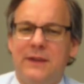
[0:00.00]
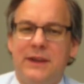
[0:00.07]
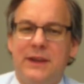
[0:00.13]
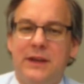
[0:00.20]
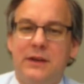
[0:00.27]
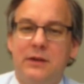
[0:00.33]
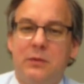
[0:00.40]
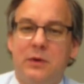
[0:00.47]

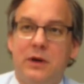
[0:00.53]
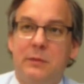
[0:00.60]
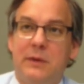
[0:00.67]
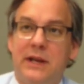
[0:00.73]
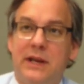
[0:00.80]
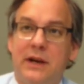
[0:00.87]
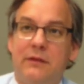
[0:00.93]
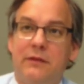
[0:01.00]
then you want to be
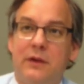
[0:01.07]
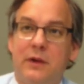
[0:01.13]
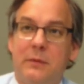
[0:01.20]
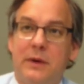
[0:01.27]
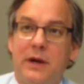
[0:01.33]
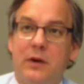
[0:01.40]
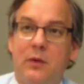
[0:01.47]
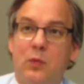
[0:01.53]
careful
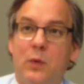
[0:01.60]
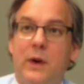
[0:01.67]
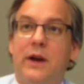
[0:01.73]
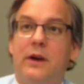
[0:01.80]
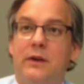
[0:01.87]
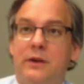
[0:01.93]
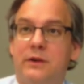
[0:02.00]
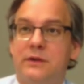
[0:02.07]
about
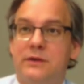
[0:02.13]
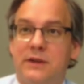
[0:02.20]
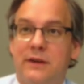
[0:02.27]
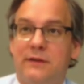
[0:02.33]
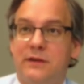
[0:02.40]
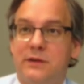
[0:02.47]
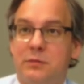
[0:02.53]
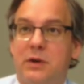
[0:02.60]
where your
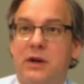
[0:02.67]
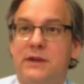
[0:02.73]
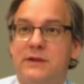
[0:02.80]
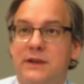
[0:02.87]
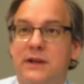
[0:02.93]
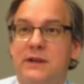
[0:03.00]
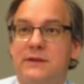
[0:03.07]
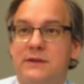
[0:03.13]
stuff is
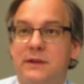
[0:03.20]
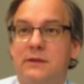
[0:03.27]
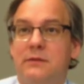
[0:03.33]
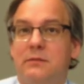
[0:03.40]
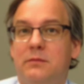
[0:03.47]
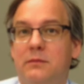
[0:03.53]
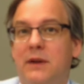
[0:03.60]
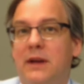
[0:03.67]
processed
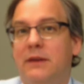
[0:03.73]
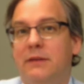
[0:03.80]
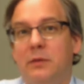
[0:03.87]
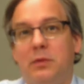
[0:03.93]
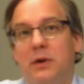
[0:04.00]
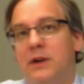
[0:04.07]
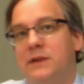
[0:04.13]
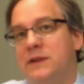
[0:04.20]
and have it
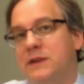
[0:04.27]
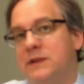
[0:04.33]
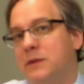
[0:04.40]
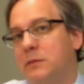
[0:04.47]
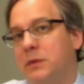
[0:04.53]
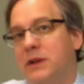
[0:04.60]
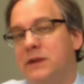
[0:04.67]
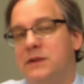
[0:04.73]
processed in
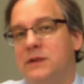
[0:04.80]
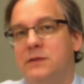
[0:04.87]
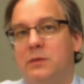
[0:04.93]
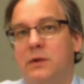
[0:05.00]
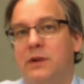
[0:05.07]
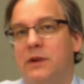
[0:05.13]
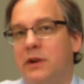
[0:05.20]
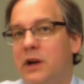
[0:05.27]
places
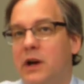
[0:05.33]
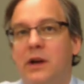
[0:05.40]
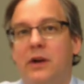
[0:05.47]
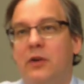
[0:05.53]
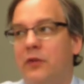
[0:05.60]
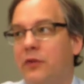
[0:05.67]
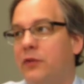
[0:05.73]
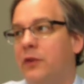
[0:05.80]
where they're not
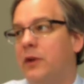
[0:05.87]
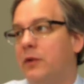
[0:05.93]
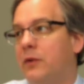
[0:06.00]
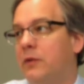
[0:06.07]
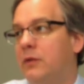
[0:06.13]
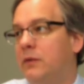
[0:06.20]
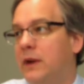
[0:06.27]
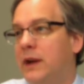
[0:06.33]
also
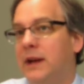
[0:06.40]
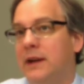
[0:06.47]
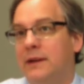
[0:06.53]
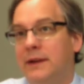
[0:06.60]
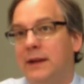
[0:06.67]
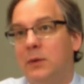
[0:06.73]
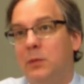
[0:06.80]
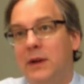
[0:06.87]

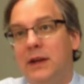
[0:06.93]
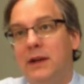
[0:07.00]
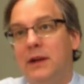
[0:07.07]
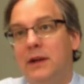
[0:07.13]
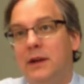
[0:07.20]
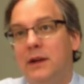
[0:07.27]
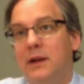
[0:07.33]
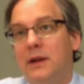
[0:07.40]
handling wheat.
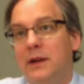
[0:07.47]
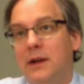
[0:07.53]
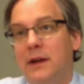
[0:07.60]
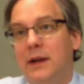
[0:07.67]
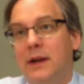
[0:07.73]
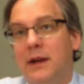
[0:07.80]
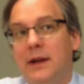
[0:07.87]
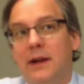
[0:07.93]

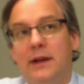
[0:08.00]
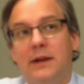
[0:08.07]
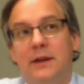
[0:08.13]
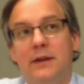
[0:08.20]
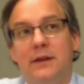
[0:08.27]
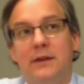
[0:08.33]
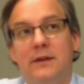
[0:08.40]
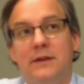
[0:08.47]

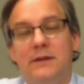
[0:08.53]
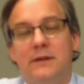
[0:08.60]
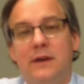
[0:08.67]
And